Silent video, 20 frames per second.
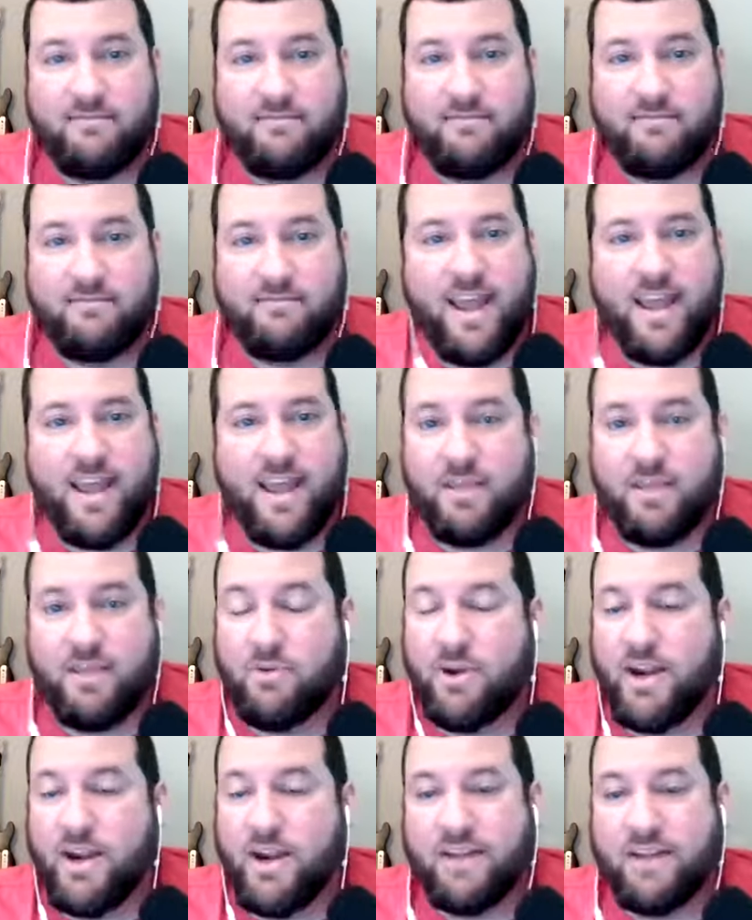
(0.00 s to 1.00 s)
and they
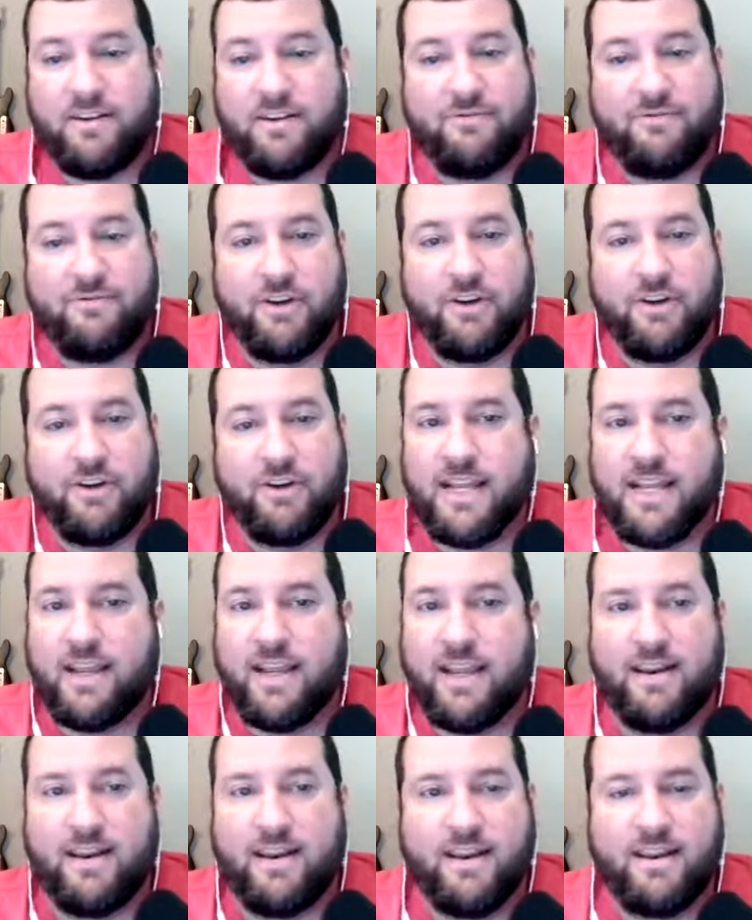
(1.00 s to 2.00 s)
put it out there freely.
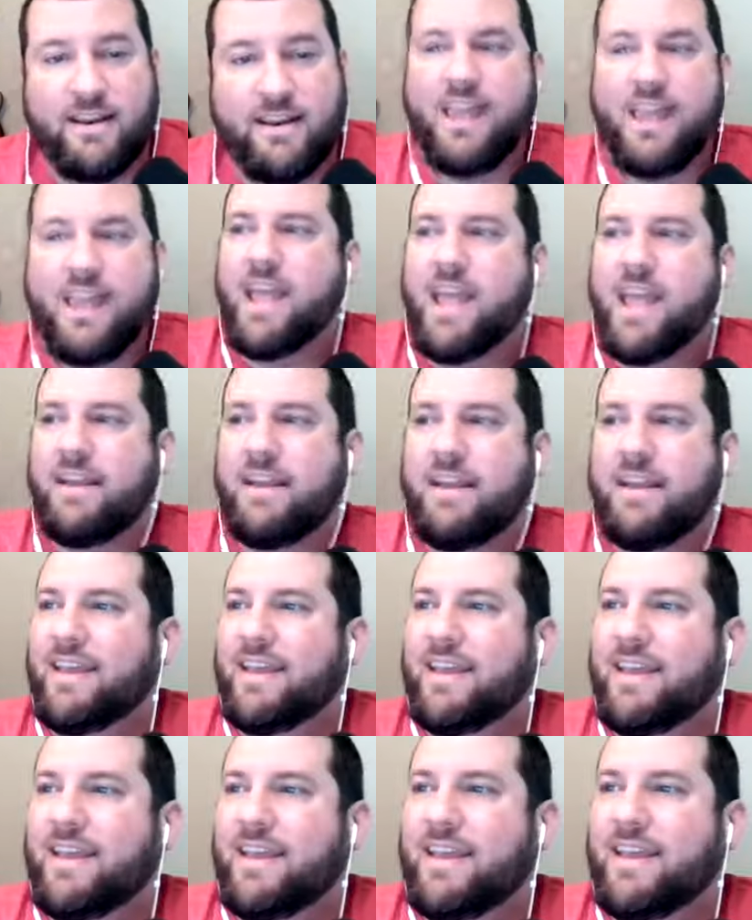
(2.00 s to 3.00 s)
And
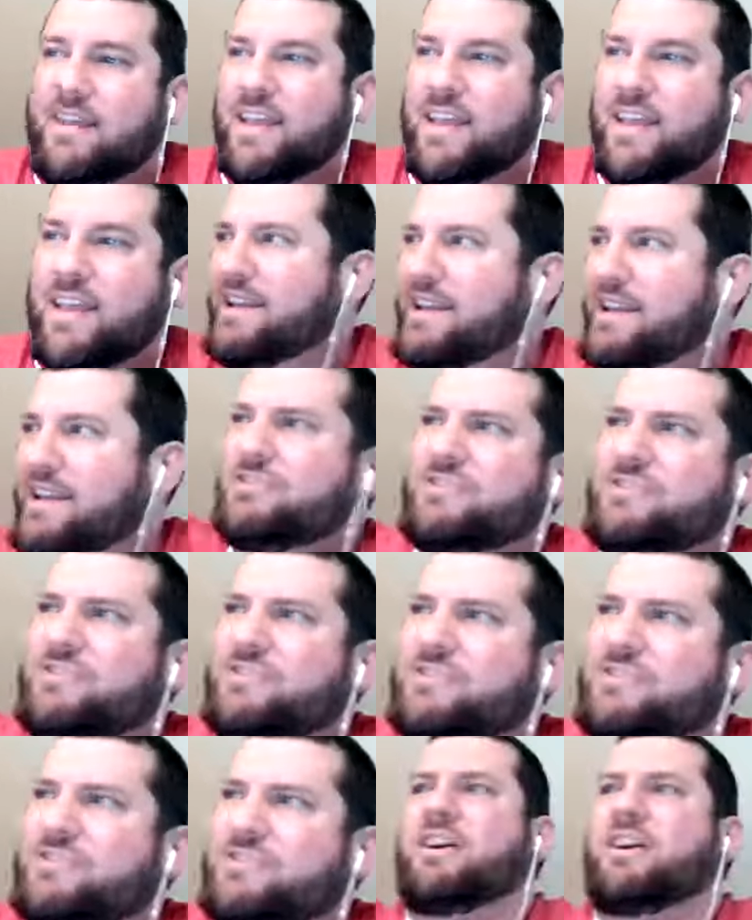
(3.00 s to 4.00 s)
part of that, they don't
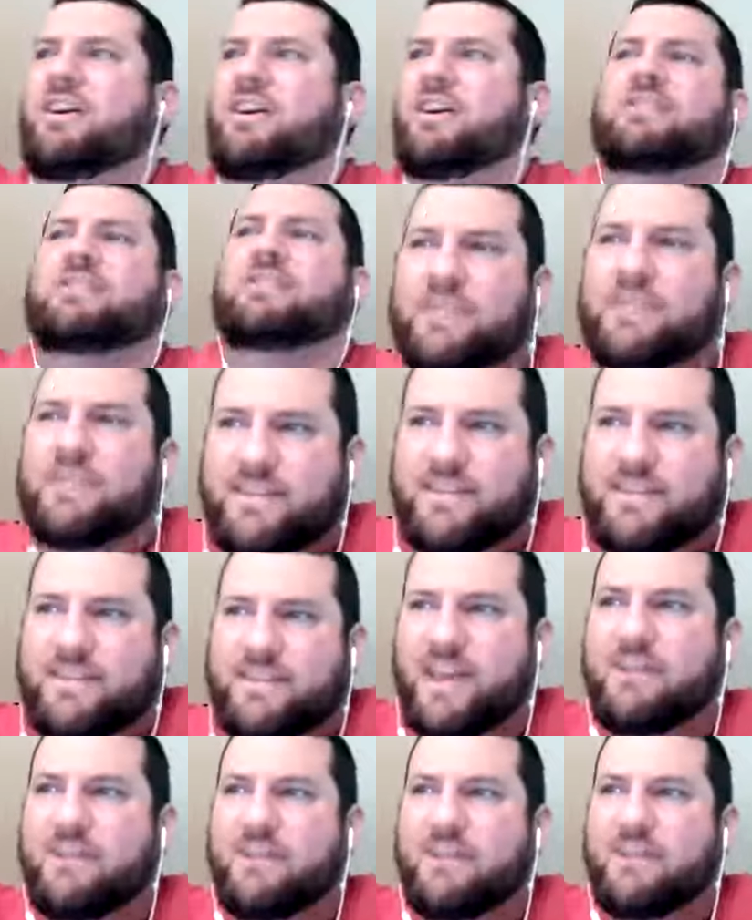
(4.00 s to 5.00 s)
understand the consequences and how
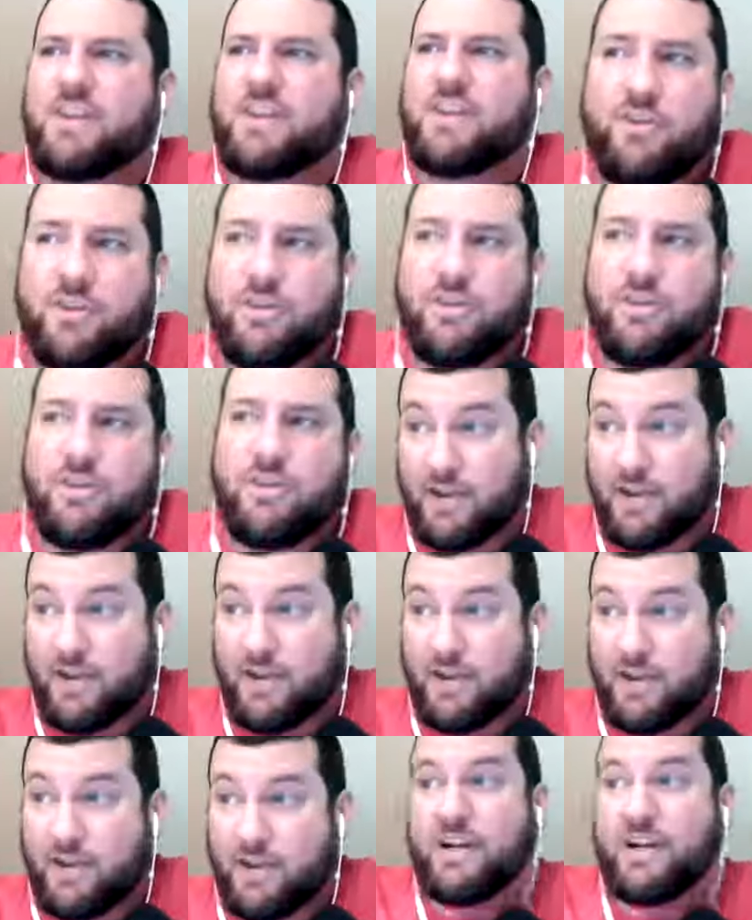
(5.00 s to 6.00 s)
you're viewed, and later when
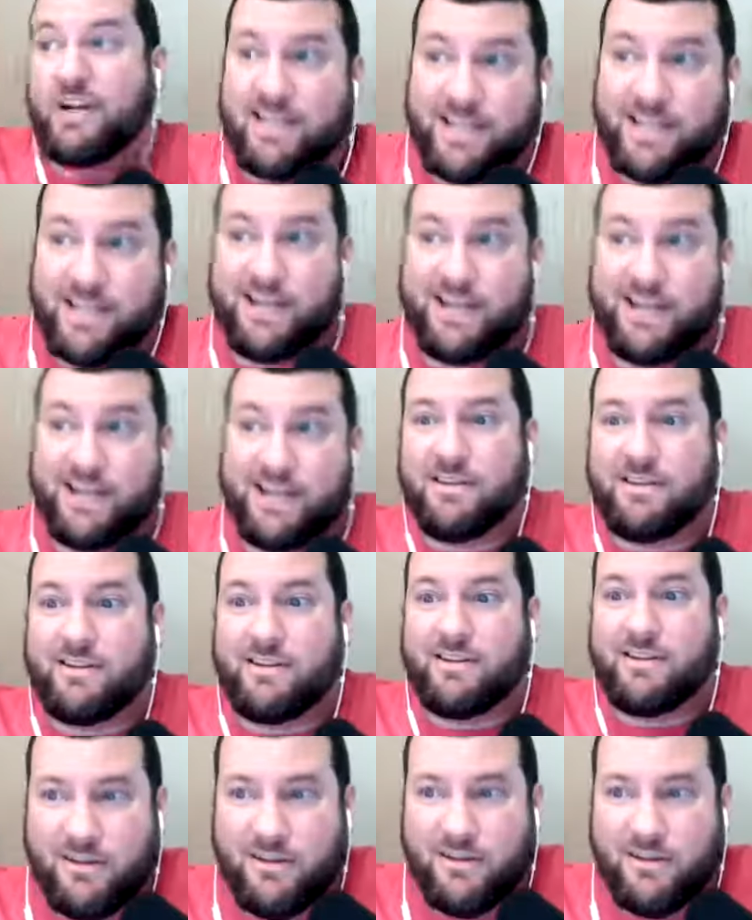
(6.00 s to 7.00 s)
you're trying to get a job, what's this going
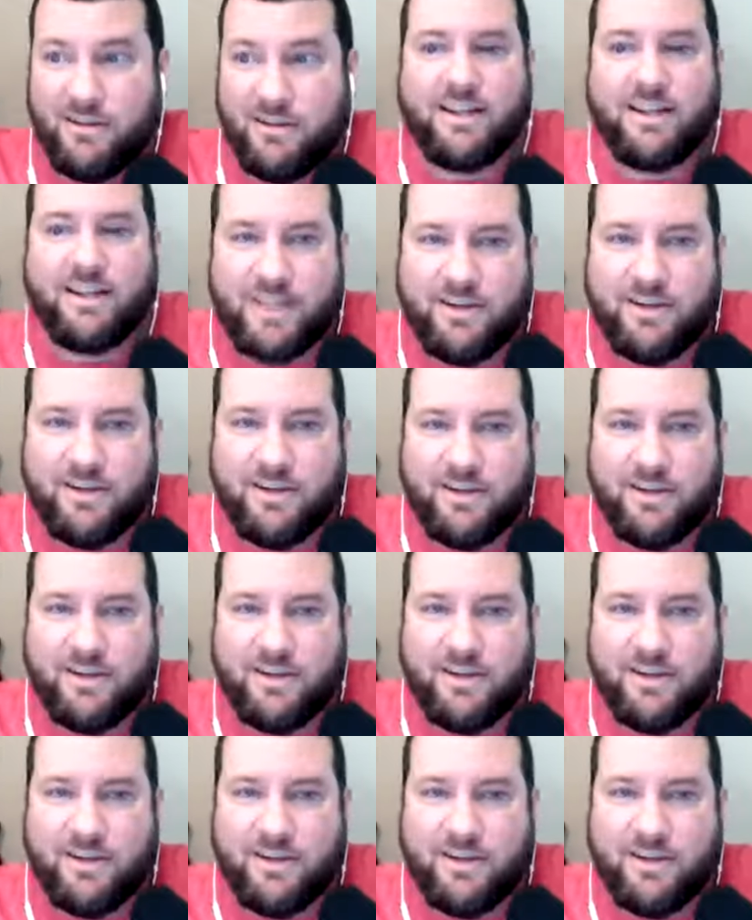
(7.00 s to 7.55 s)
to look like, etc.